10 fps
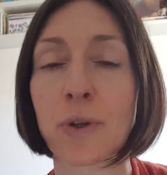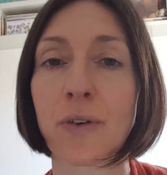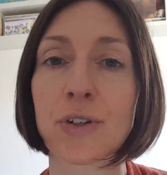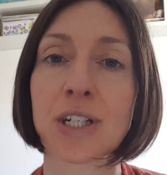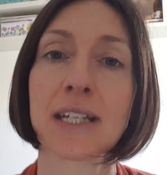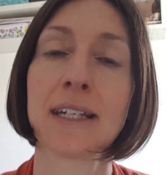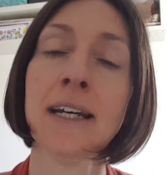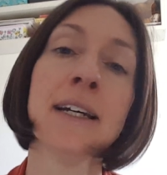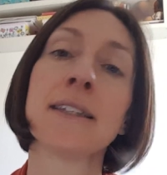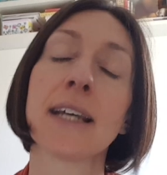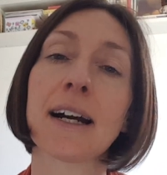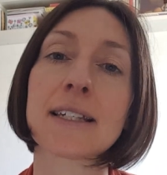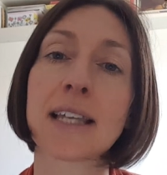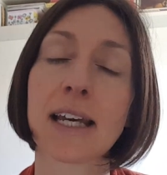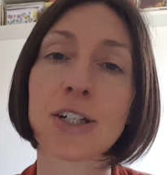with obviously the
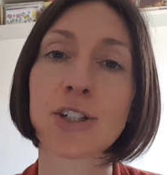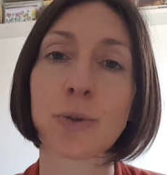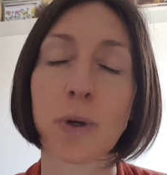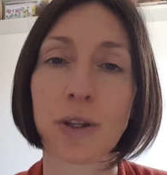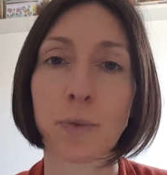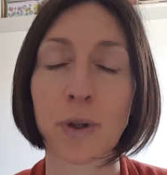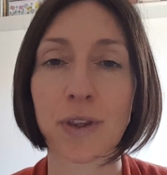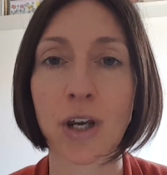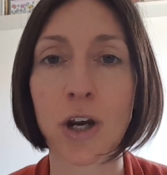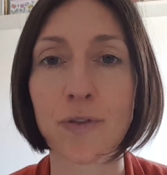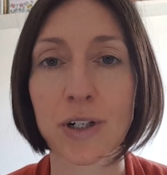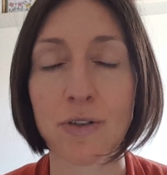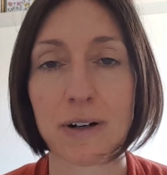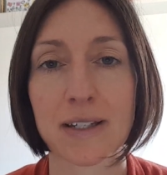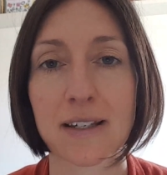isolation with the COVID
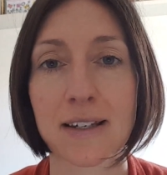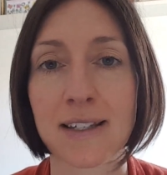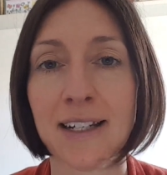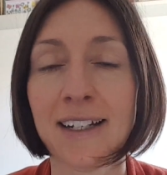crisis.